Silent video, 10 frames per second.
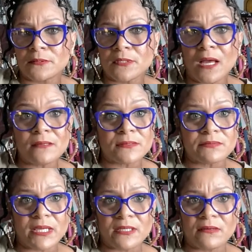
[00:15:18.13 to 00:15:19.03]
Y'all was
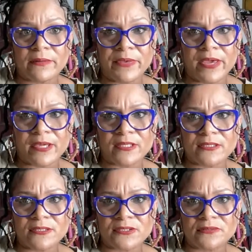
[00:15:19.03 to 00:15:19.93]
waiting on a
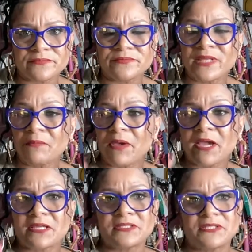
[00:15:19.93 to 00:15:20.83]
package. That
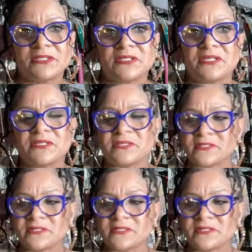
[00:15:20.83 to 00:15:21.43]
package didn't get here